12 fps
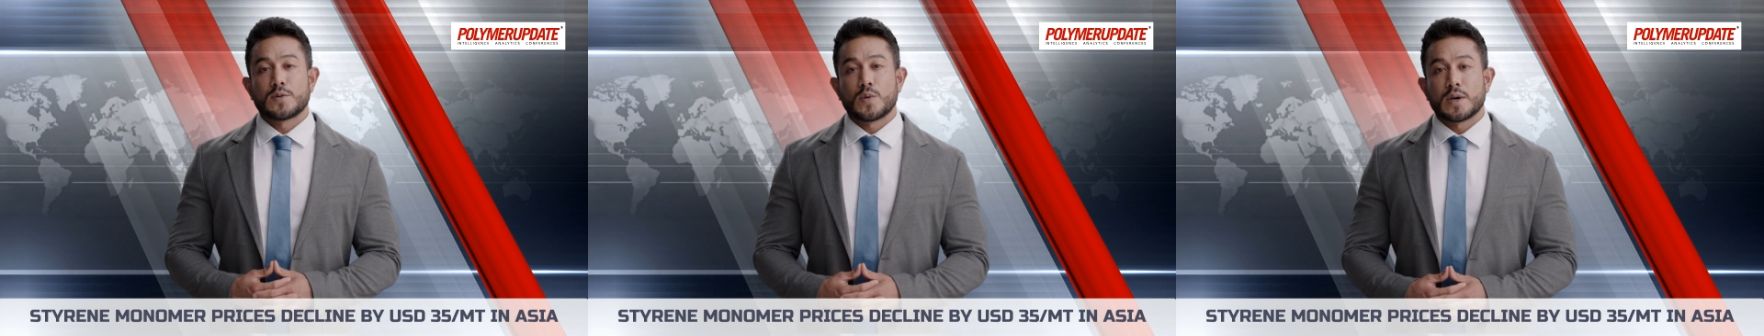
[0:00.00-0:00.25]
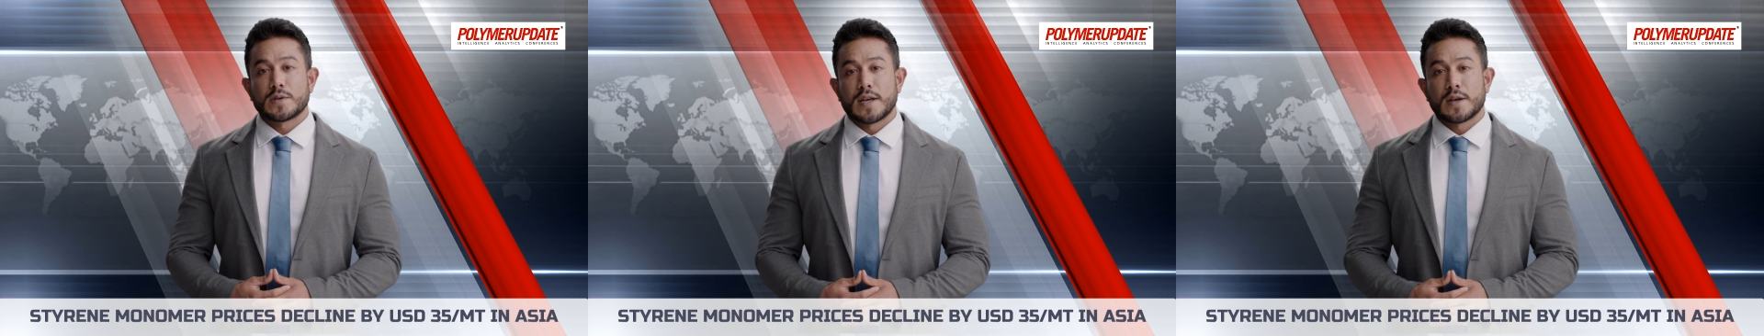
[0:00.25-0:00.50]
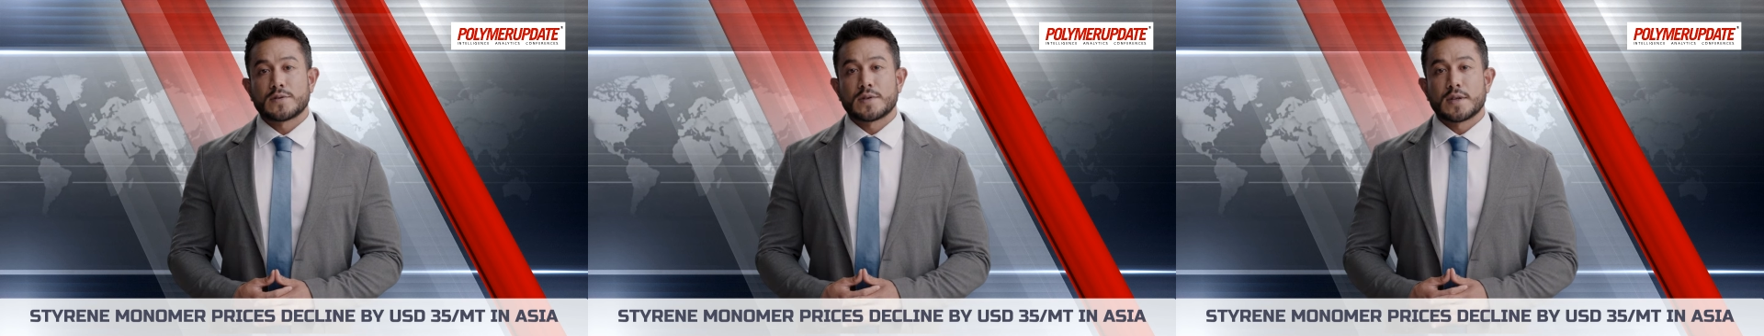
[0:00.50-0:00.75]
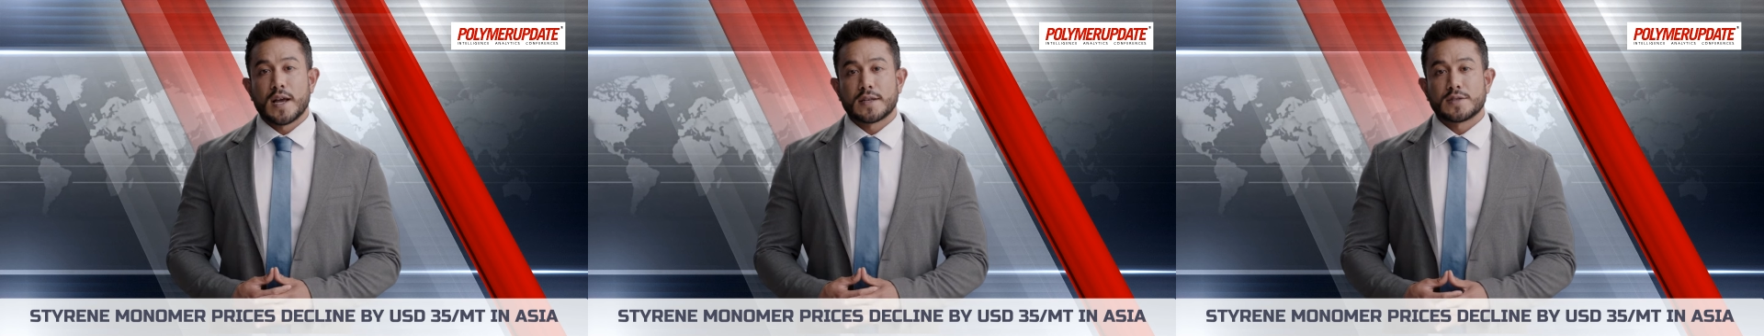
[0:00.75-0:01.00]

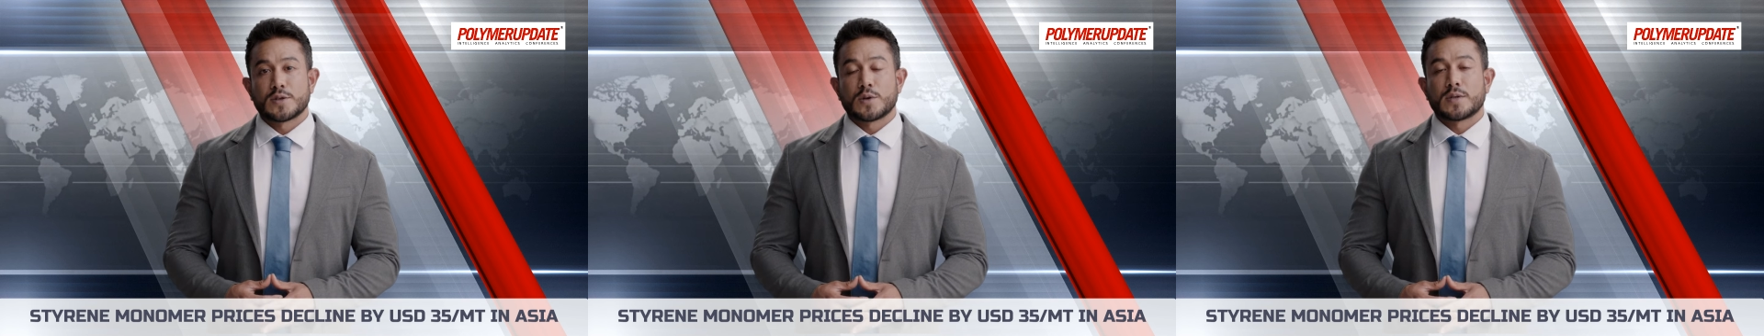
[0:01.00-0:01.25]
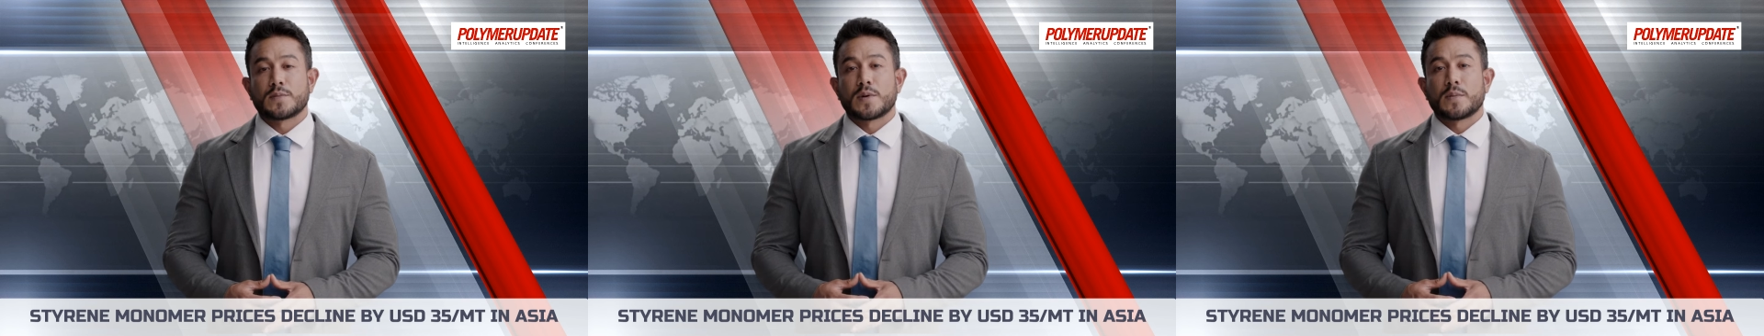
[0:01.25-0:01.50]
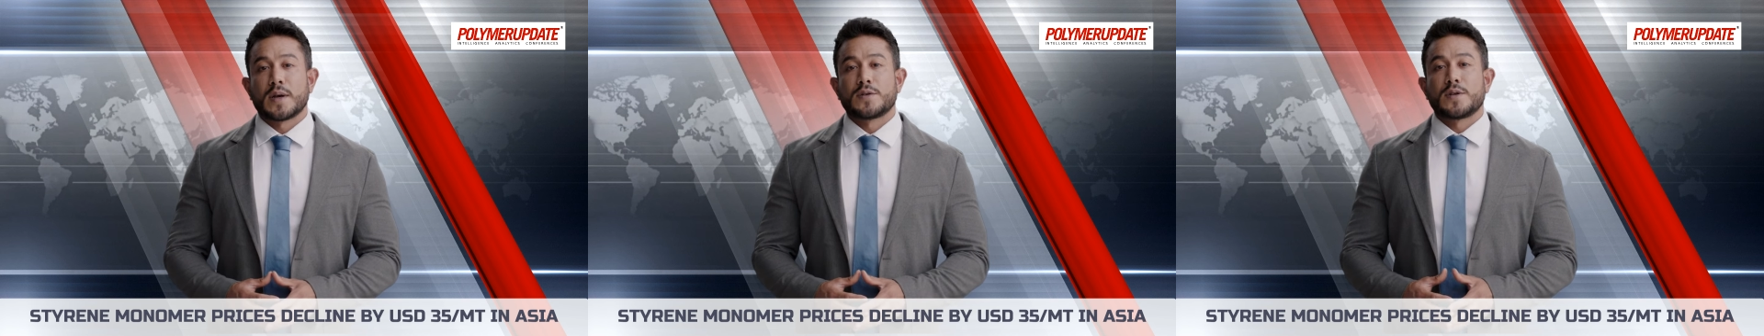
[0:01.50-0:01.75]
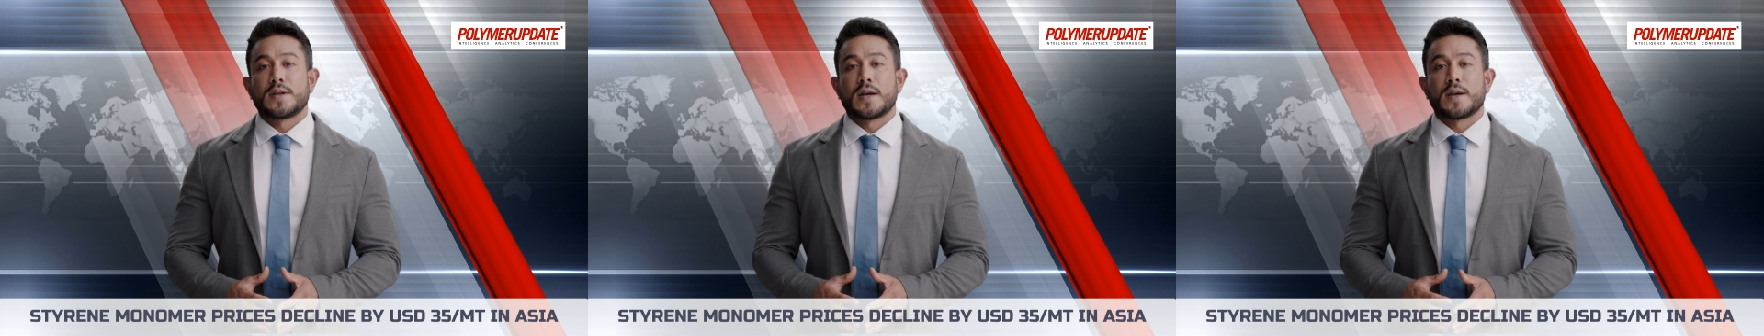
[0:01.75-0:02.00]
$1,090 per
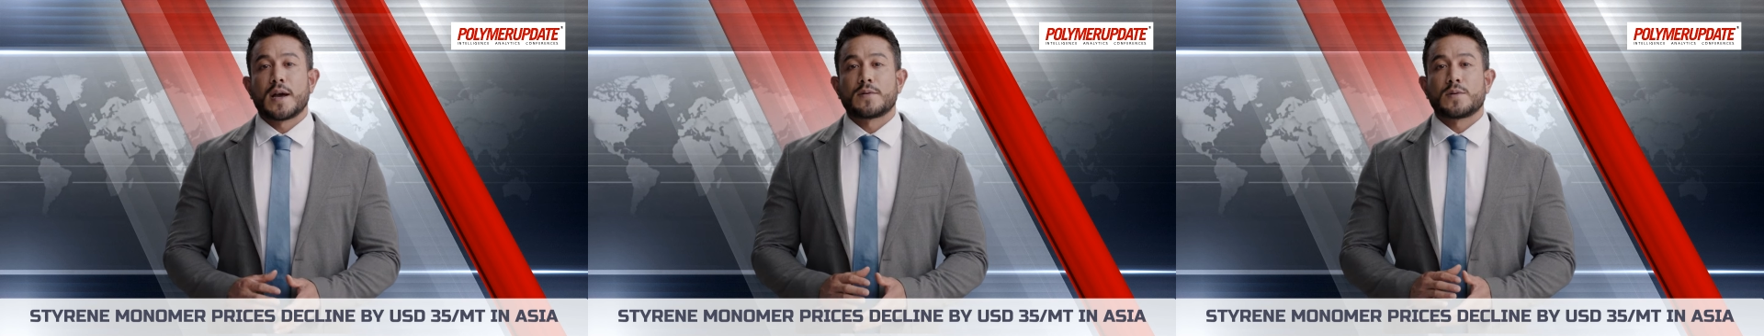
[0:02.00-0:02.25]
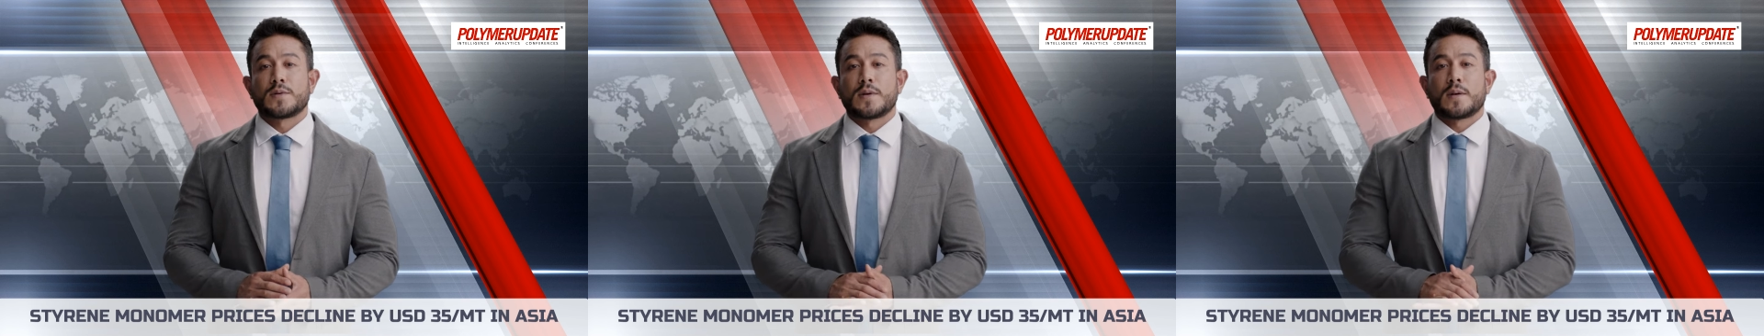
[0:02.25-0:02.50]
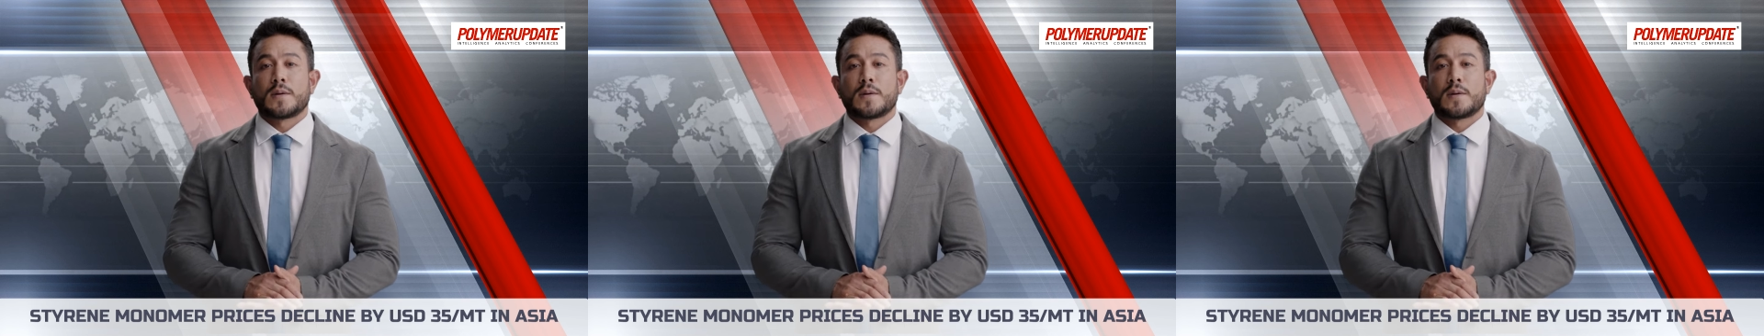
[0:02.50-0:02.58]
metric ton levels,